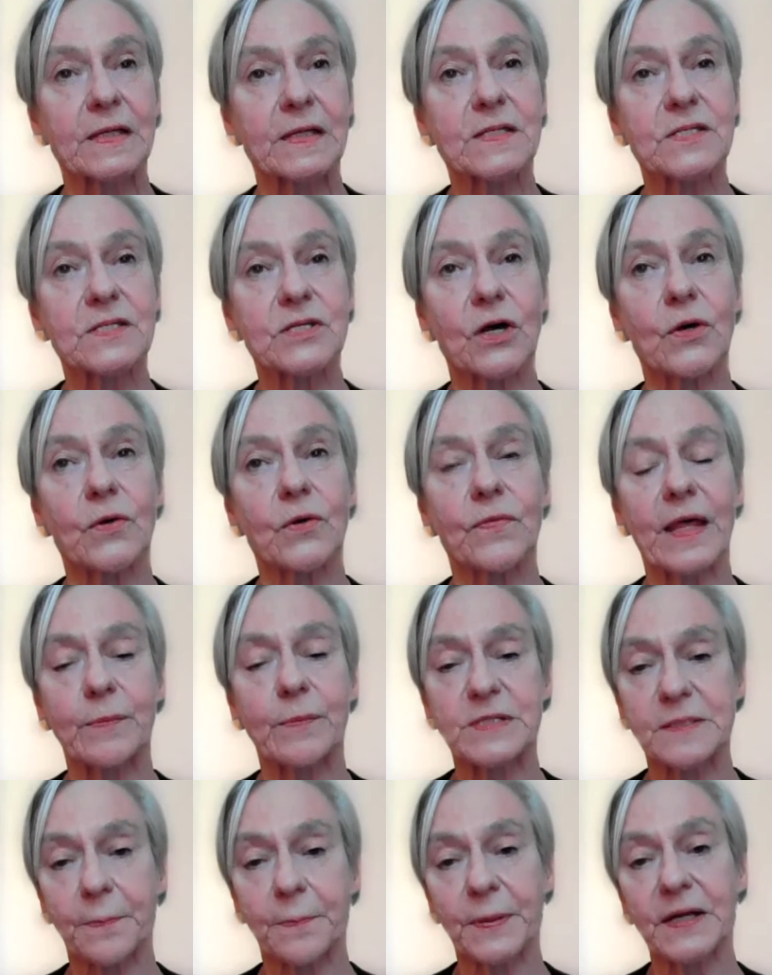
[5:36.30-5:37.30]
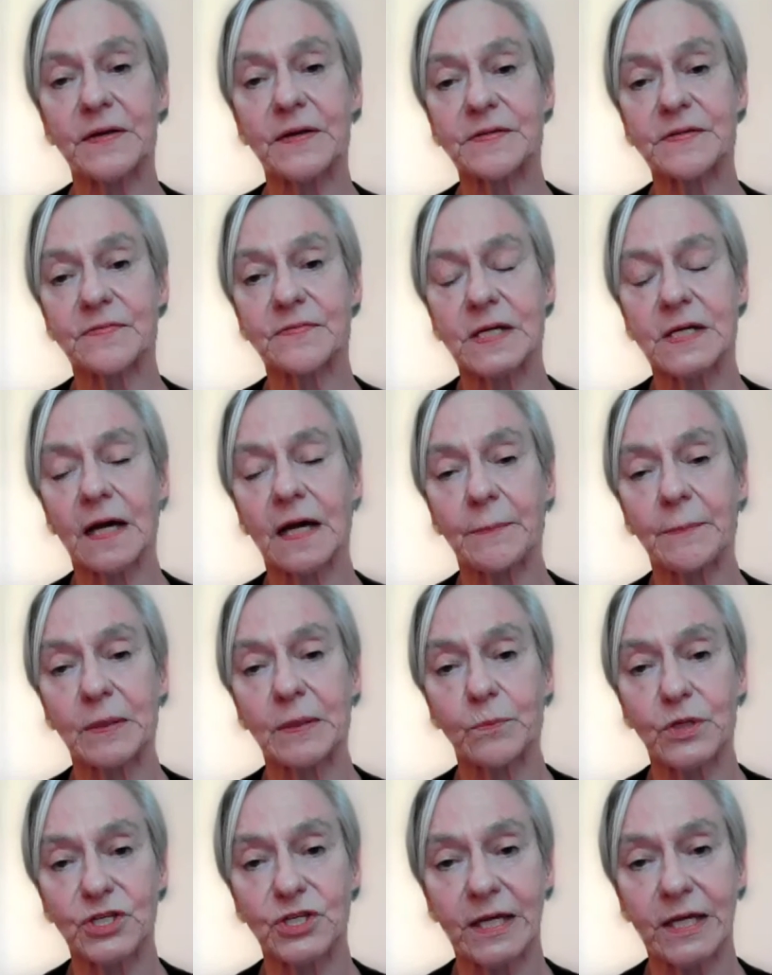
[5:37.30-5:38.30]
So there was a period of time
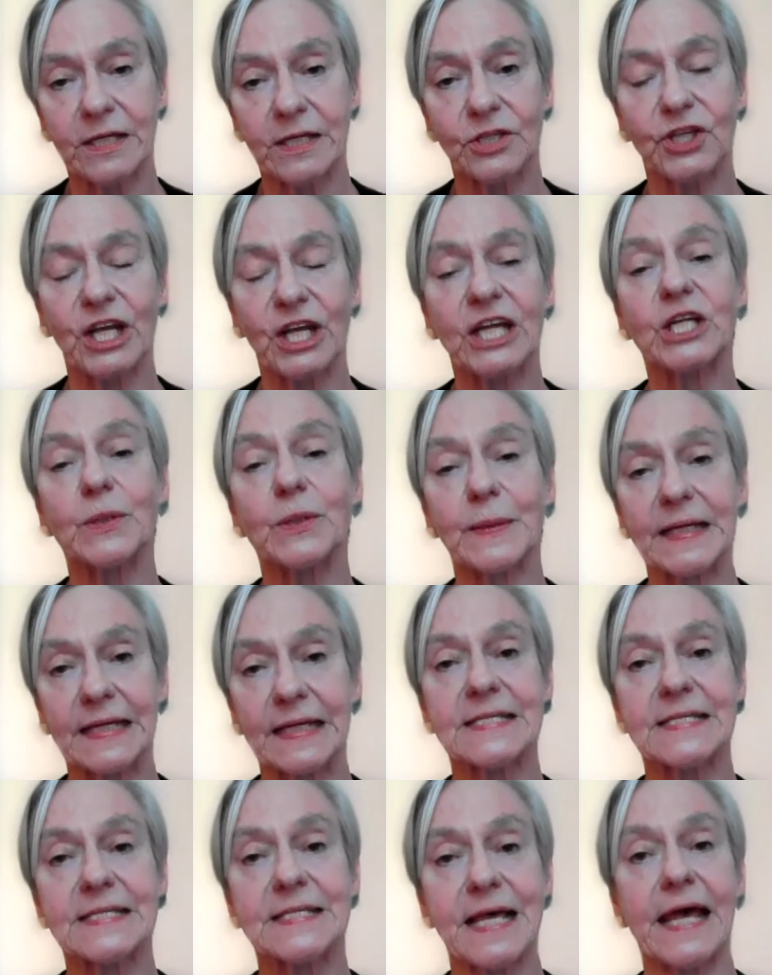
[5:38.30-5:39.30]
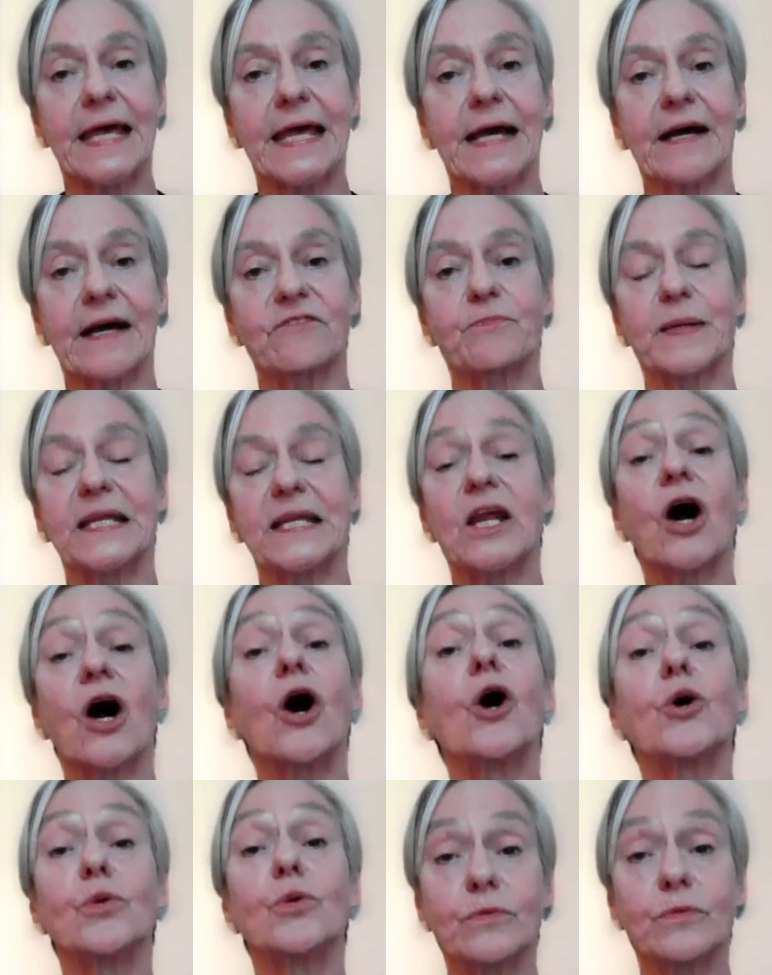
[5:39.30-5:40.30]
in which I could genuinely say I've been
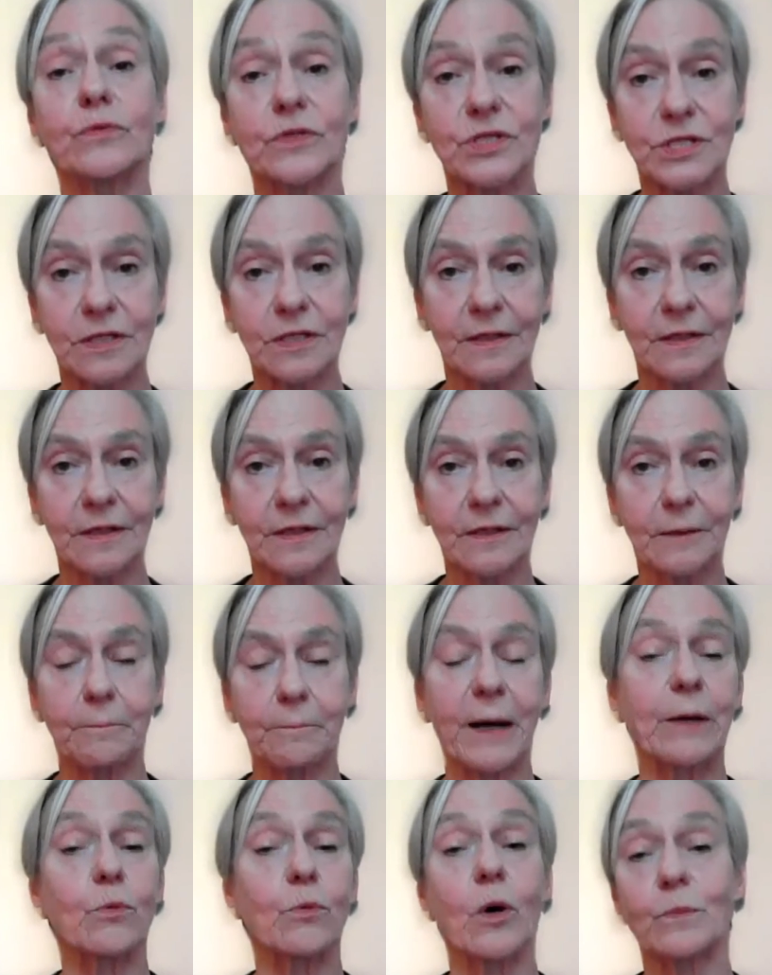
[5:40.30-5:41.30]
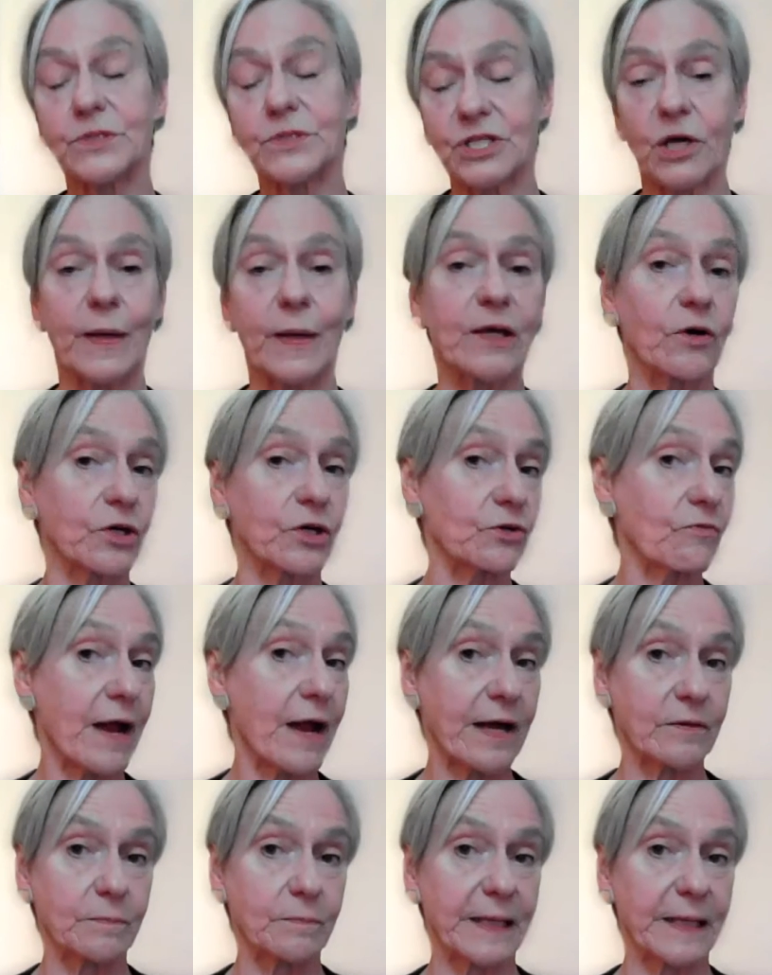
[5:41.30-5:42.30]
honed by what was going on
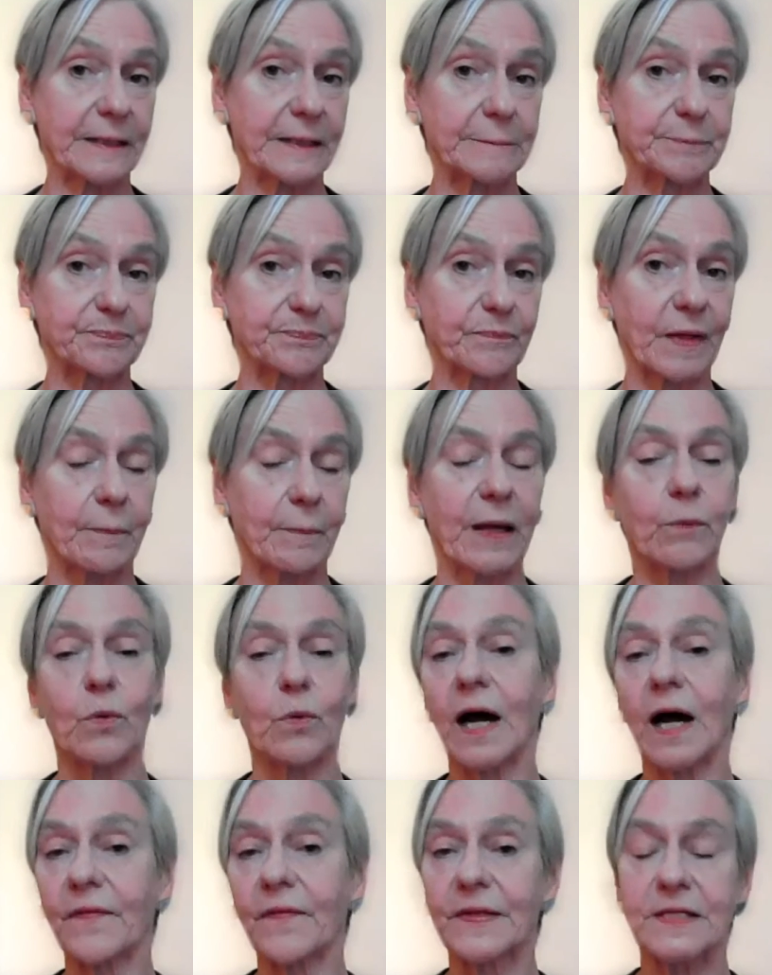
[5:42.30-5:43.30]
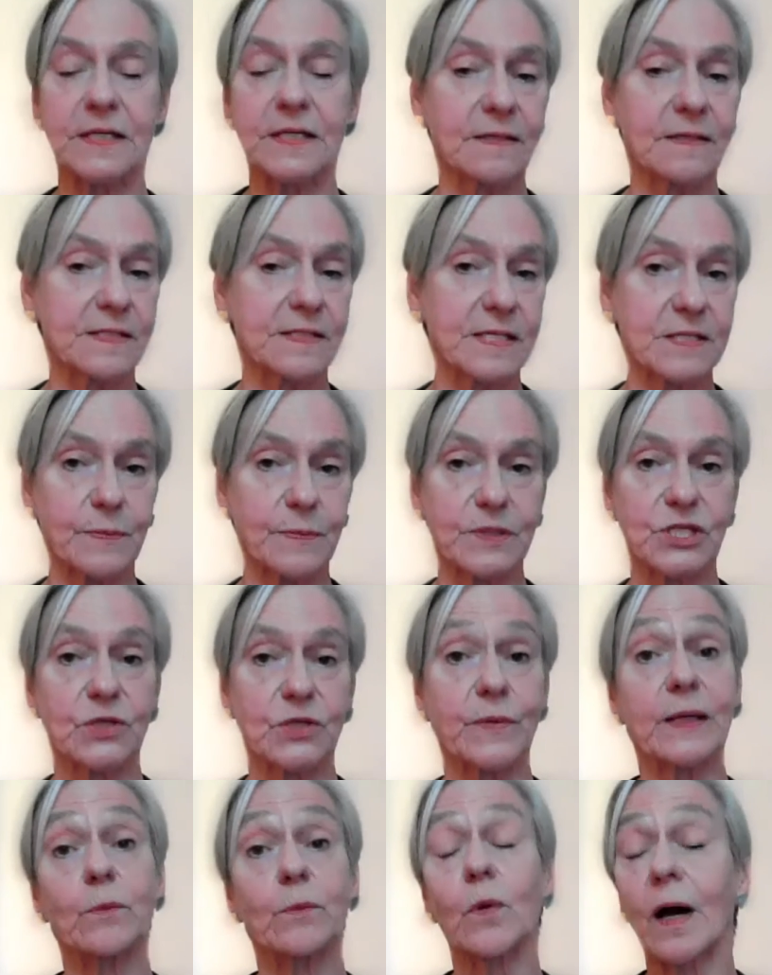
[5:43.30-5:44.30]
around me, by what other dancers were
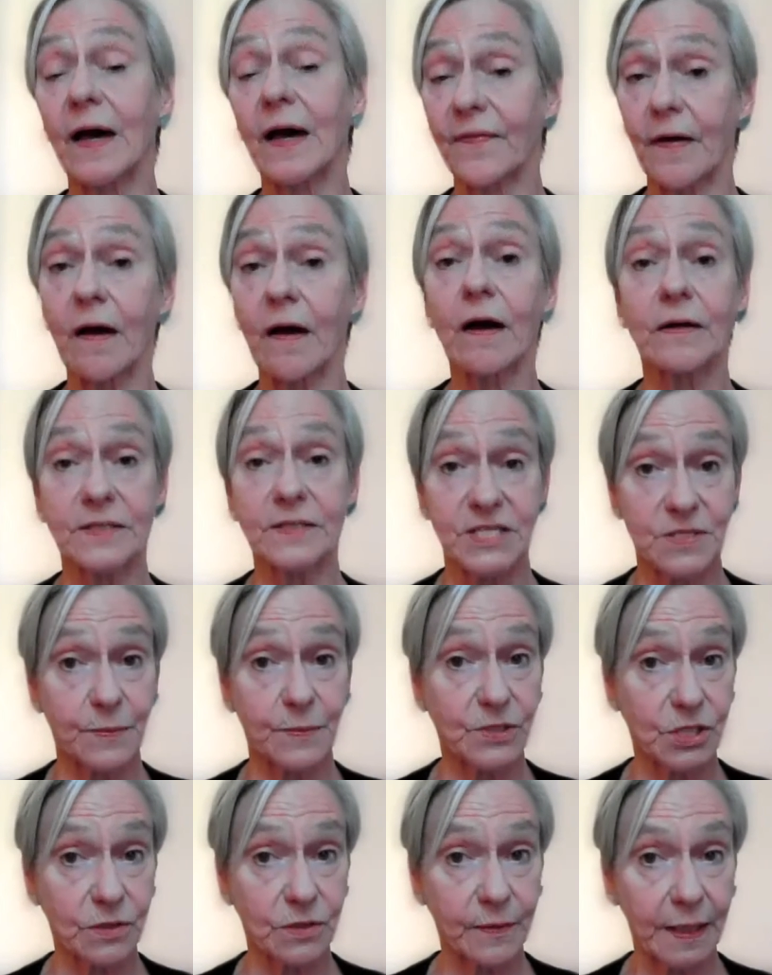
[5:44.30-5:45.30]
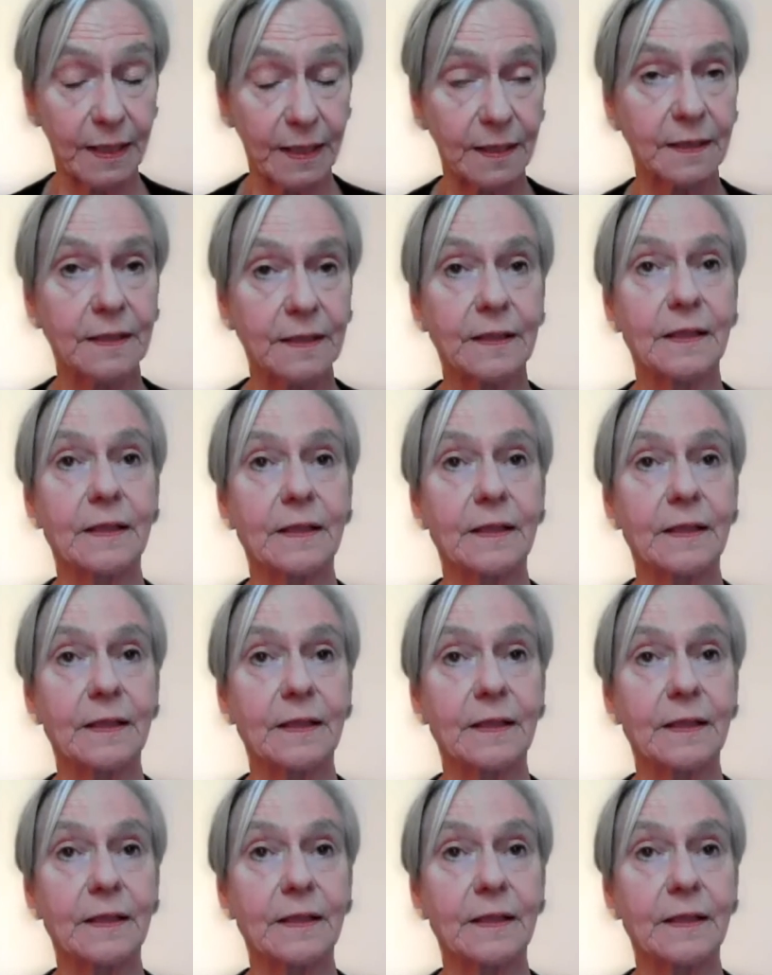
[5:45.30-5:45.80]
doing, what other arts were doing.